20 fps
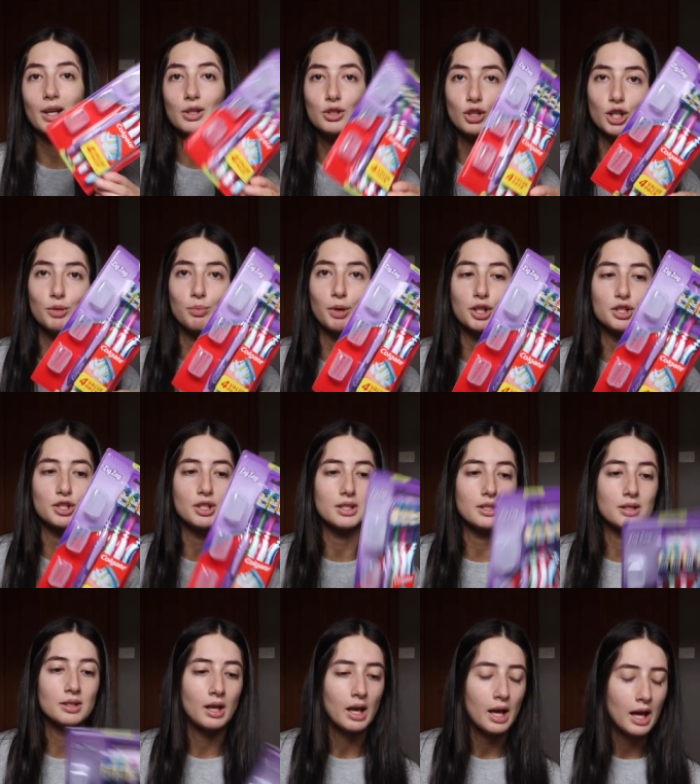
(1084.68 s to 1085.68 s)
toothbrushes.
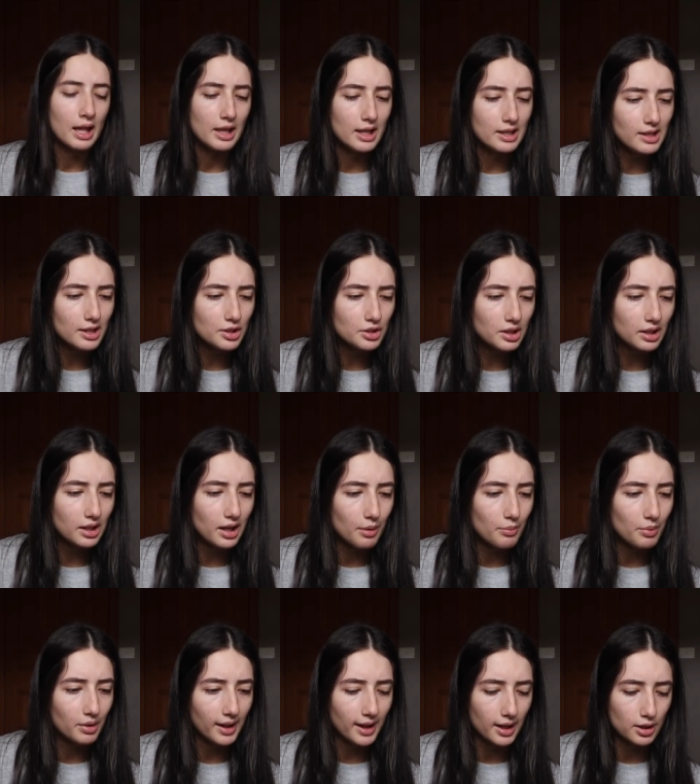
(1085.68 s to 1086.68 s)
These actually
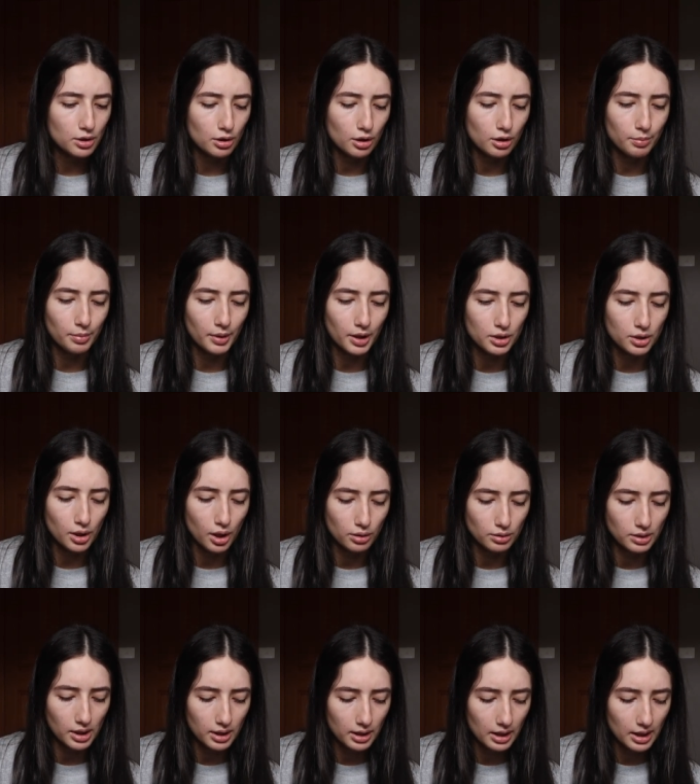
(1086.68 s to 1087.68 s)
come with like a toothbrush
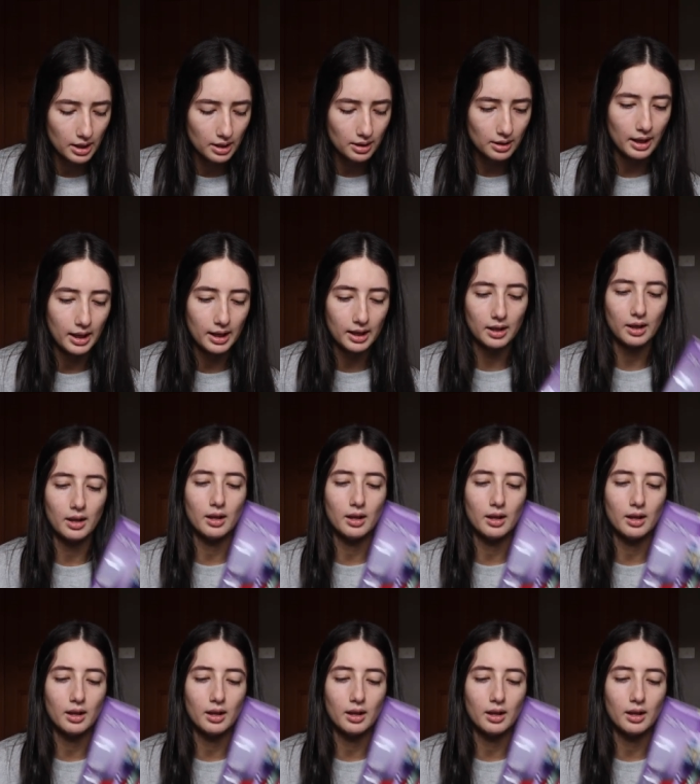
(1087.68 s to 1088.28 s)
holder thing, like